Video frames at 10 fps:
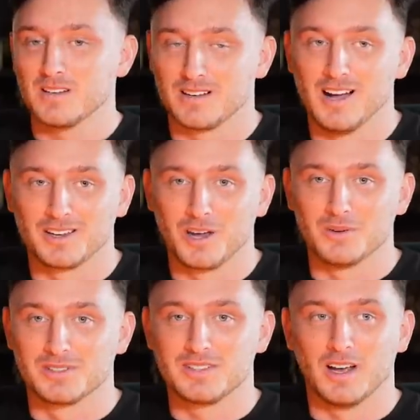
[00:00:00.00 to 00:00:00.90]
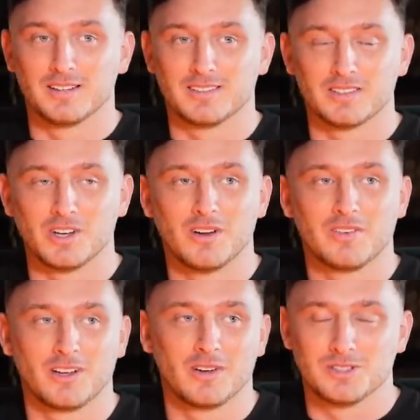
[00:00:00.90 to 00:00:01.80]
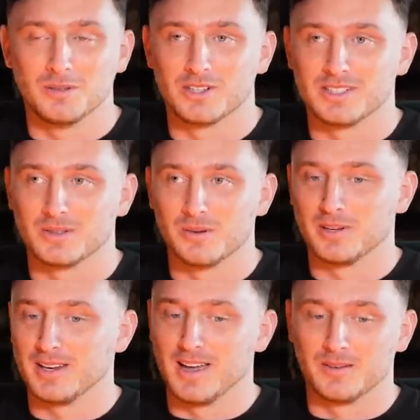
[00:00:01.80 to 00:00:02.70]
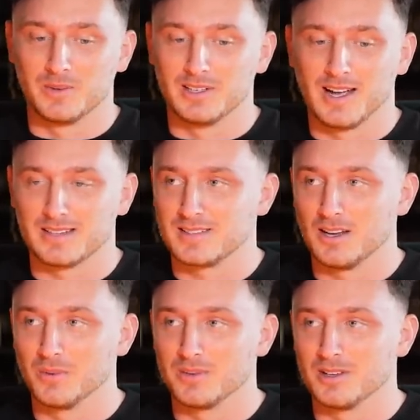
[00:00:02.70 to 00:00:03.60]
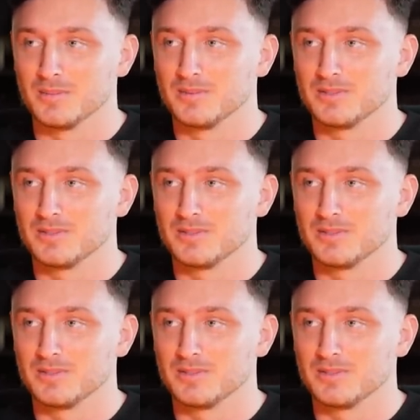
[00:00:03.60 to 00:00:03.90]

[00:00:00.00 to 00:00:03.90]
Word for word: Is Can't go. yeah. I, I, don't know if I can go too much into it, but yeah, we had to settle with them.